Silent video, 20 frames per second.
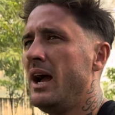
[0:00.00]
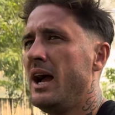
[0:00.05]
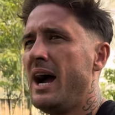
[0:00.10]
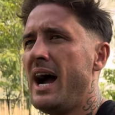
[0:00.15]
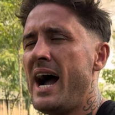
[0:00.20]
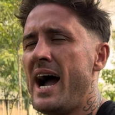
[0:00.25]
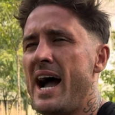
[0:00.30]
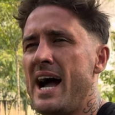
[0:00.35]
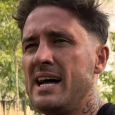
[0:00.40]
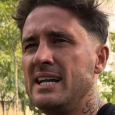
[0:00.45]

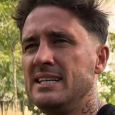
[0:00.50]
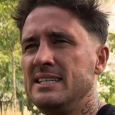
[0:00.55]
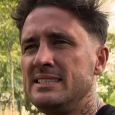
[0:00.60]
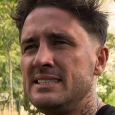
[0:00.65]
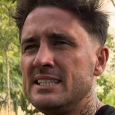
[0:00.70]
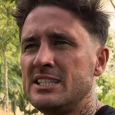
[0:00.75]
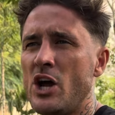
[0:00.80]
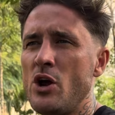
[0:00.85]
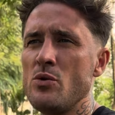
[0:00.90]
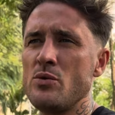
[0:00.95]
and
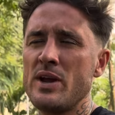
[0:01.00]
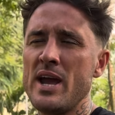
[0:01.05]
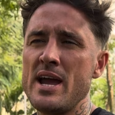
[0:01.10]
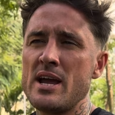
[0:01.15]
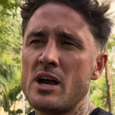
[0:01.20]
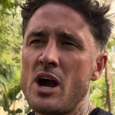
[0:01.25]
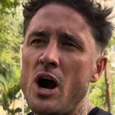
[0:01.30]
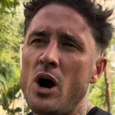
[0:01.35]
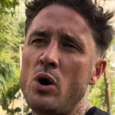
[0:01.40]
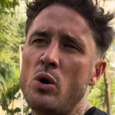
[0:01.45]
it don't get
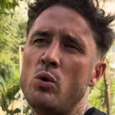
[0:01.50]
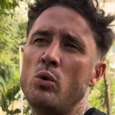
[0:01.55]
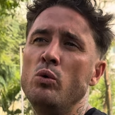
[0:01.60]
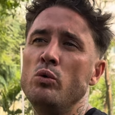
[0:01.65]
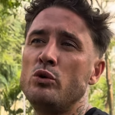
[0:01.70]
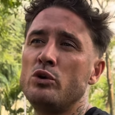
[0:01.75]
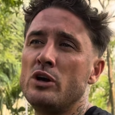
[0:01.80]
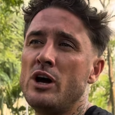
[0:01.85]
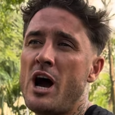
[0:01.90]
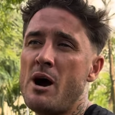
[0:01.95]

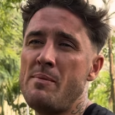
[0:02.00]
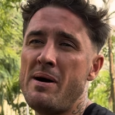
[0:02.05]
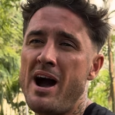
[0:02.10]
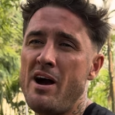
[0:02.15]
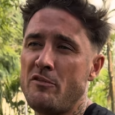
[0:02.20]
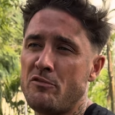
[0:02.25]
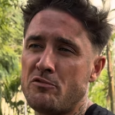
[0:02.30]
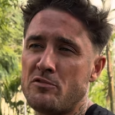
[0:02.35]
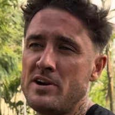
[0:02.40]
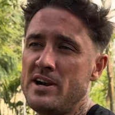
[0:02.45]
cold
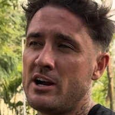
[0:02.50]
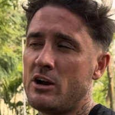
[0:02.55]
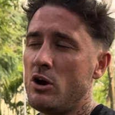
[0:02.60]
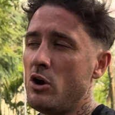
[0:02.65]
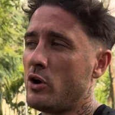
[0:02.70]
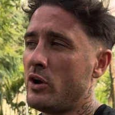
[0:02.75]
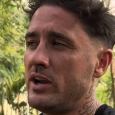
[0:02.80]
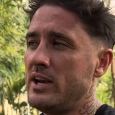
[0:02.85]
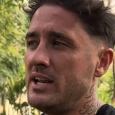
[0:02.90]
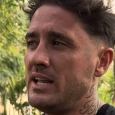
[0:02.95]
about 3
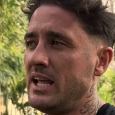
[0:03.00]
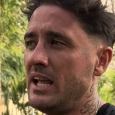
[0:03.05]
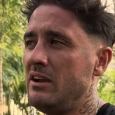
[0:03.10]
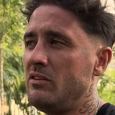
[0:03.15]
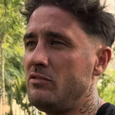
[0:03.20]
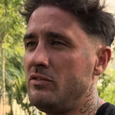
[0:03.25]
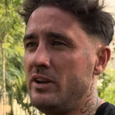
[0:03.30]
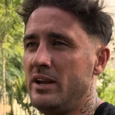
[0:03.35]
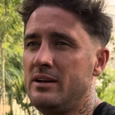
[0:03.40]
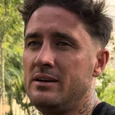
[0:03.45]
o'clock in the
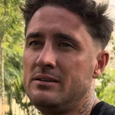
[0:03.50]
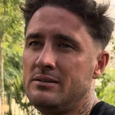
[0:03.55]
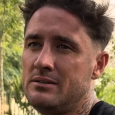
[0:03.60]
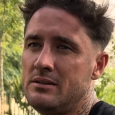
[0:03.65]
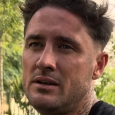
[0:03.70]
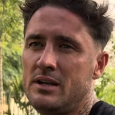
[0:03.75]
evening.